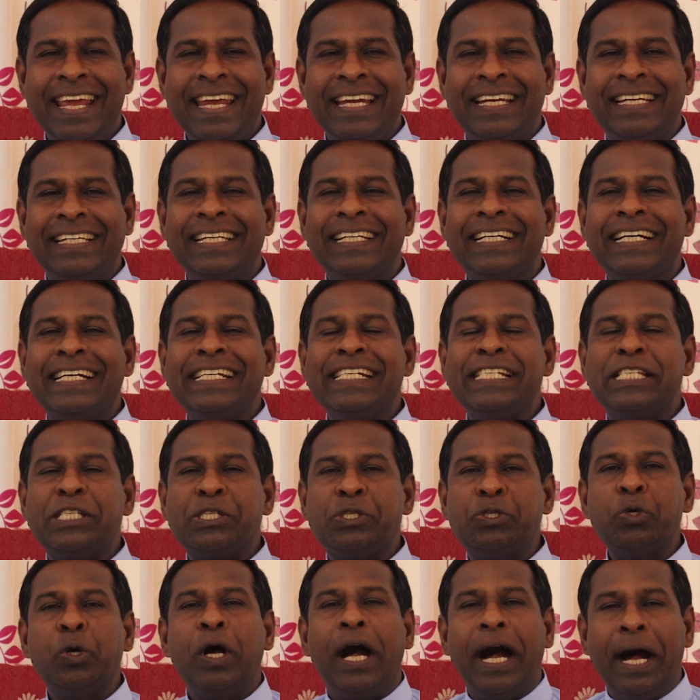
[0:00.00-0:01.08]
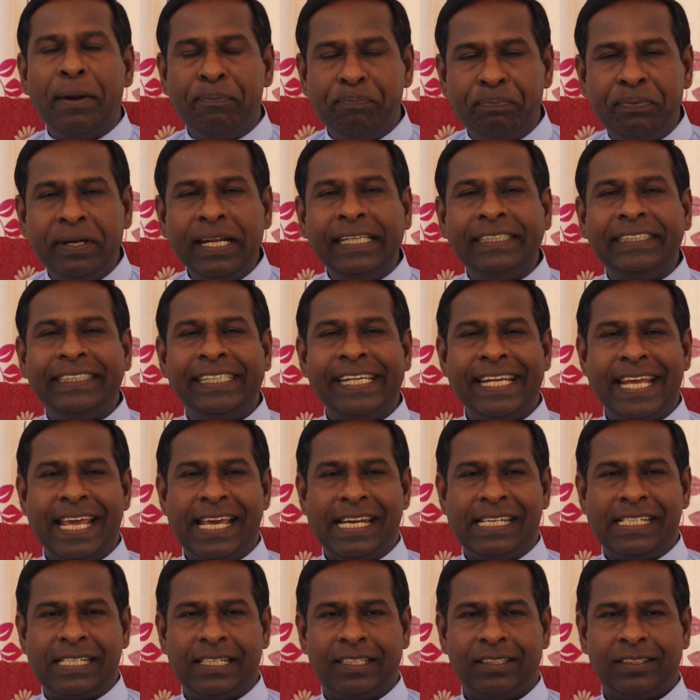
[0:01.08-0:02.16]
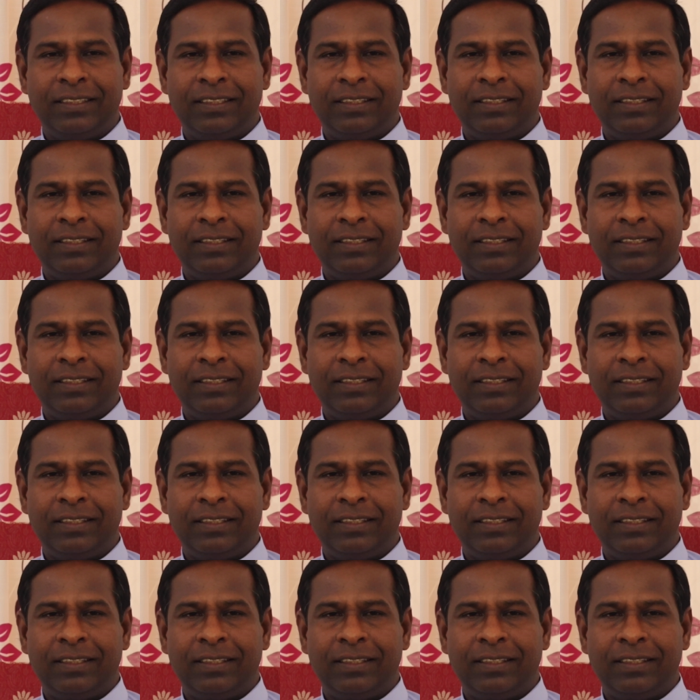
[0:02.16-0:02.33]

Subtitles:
it learns to appreciate.